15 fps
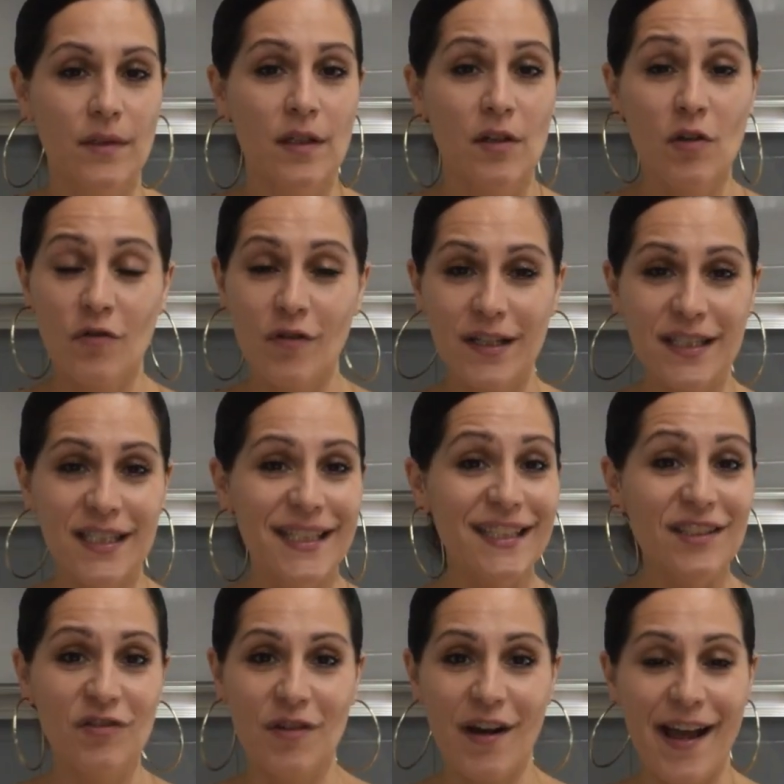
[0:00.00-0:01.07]
Crunchy,
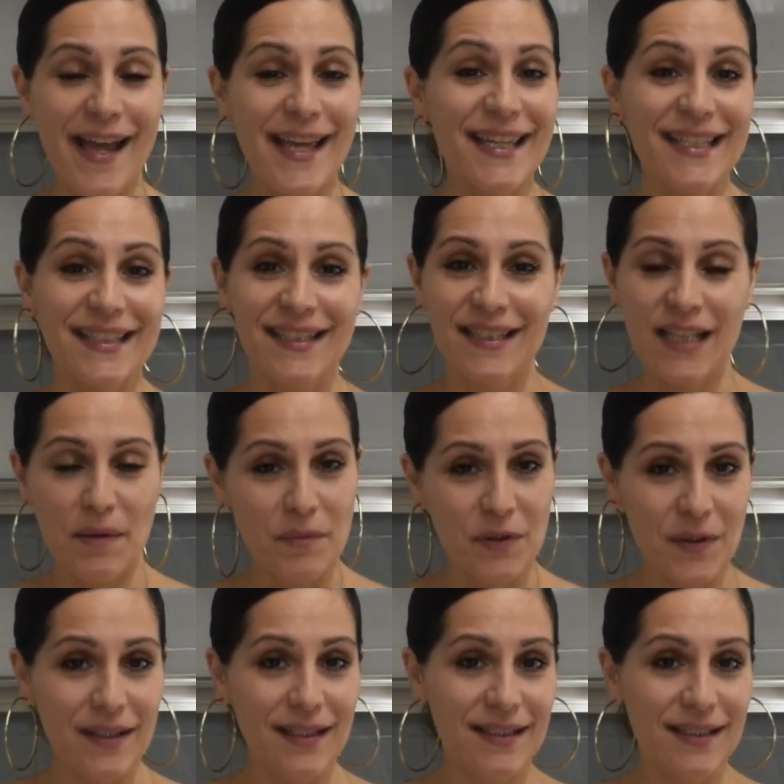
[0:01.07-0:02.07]
dry, gets stuck between the